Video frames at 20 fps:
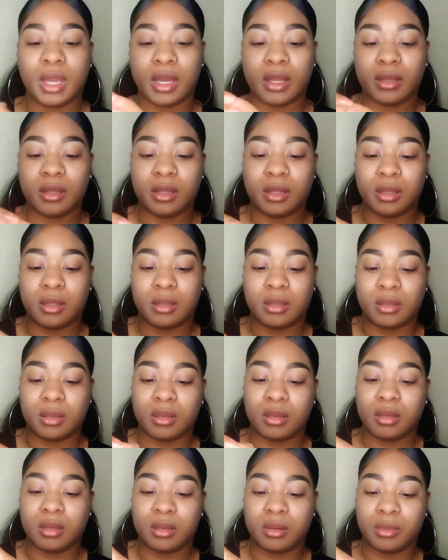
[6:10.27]
And
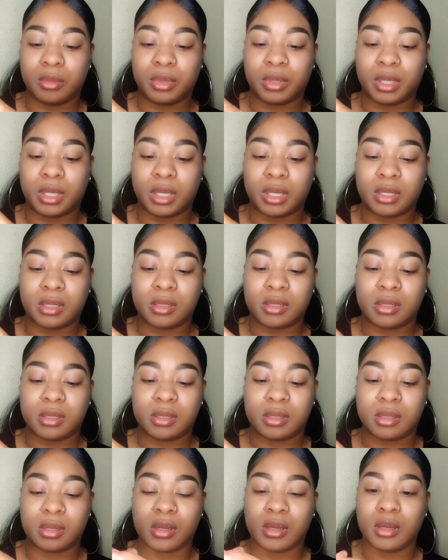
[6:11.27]
then
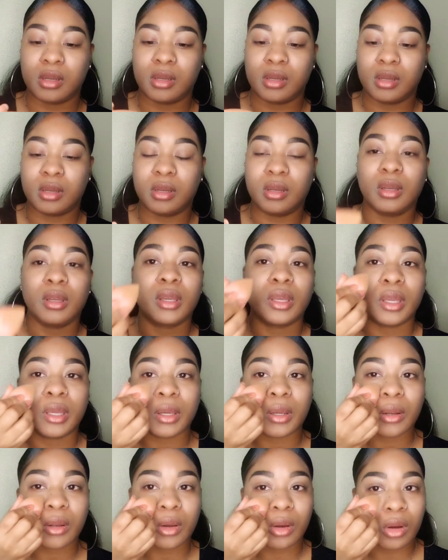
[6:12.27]
place
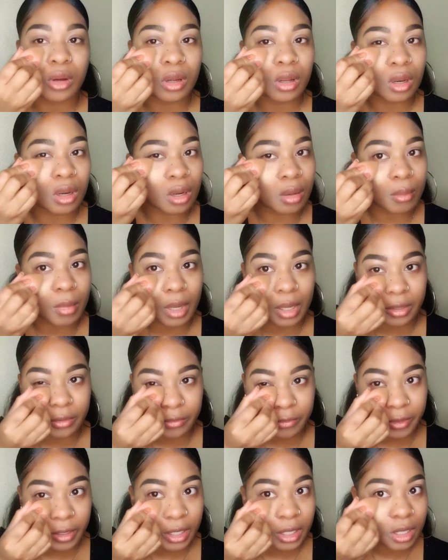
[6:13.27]
here on my
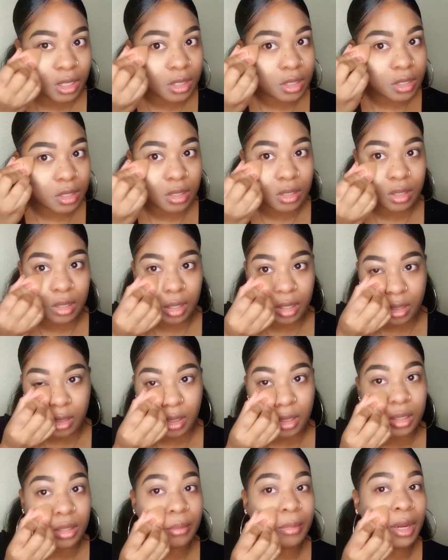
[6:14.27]
face,
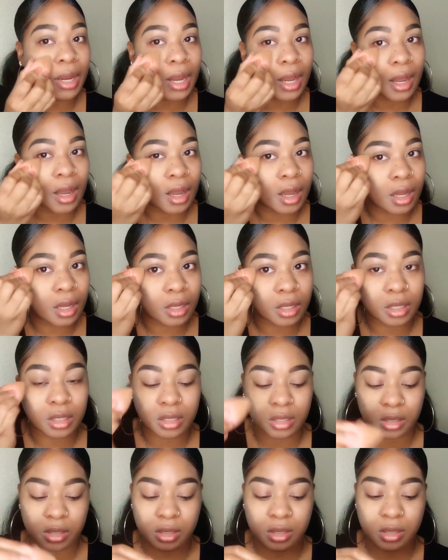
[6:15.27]
on my
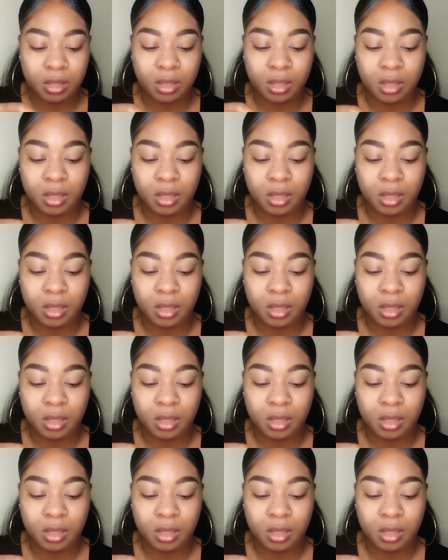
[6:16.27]
eyes.